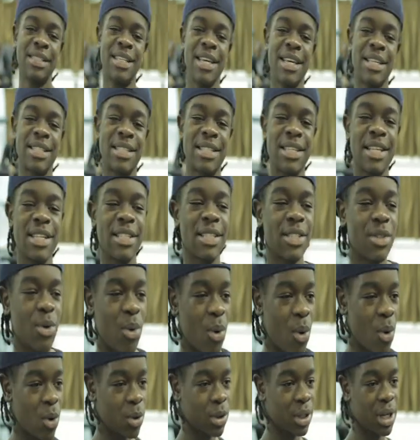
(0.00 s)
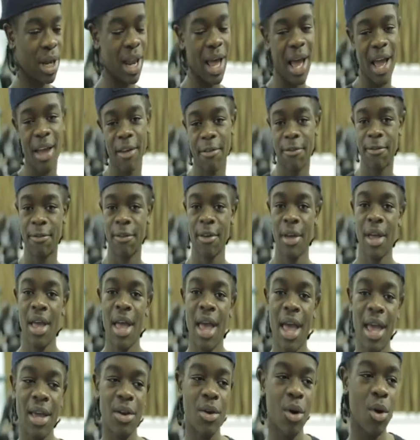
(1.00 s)
This is the hood life,
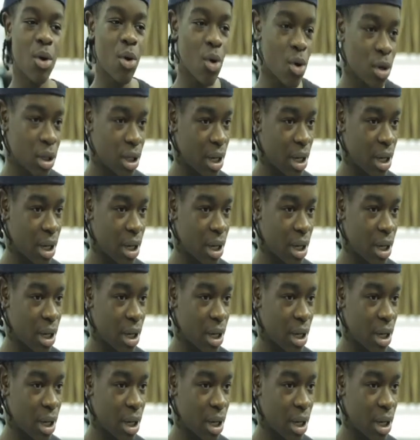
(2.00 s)
ain't a good